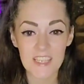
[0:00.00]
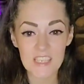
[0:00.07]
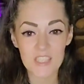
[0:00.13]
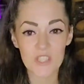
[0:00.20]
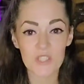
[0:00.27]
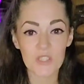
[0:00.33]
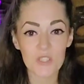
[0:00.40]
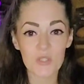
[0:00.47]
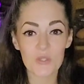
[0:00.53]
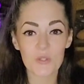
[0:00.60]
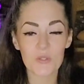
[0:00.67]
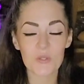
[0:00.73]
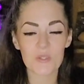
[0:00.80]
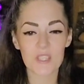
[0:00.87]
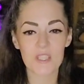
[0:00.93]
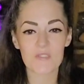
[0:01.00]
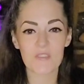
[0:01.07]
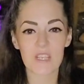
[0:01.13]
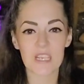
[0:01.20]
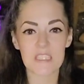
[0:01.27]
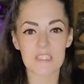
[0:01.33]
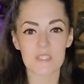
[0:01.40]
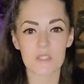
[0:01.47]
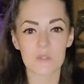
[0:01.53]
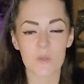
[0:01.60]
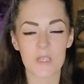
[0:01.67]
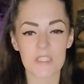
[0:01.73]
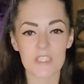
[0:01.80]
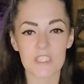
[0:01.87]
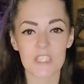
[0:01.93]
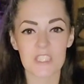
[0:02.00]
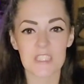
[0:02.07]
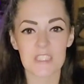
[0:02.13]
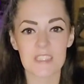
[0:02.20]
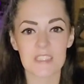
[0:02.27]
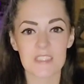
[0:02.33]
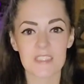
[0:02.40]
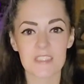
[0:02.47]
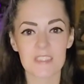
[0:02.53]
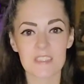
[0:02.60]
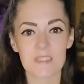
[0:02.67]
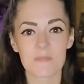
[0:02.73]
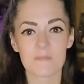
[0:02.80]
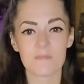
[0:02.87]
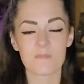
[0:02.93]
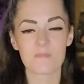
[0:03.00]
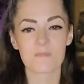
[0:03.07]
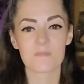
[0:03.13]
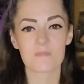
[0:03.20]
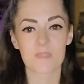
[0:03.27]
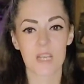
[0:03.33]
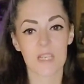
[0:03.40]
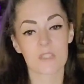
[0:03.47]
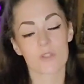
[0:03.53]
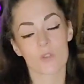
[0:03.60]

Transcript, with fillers: Thank you. Thank you for asking questions. I